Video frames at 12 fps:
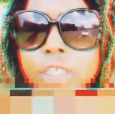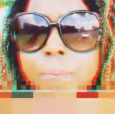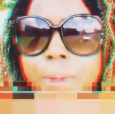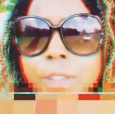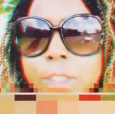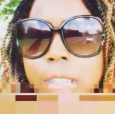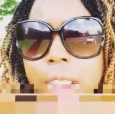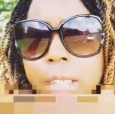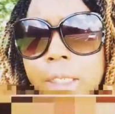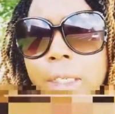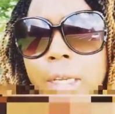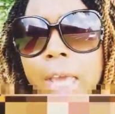will,
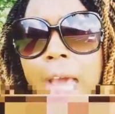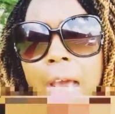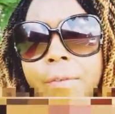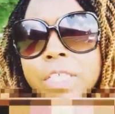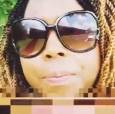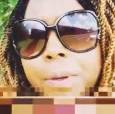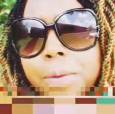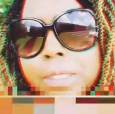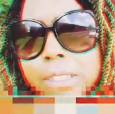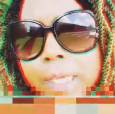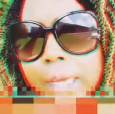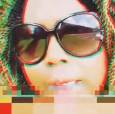spiritually. I've
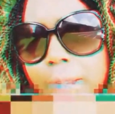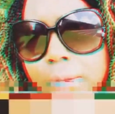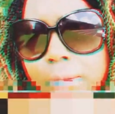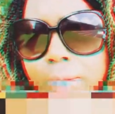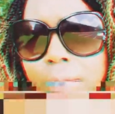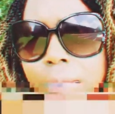experienced that.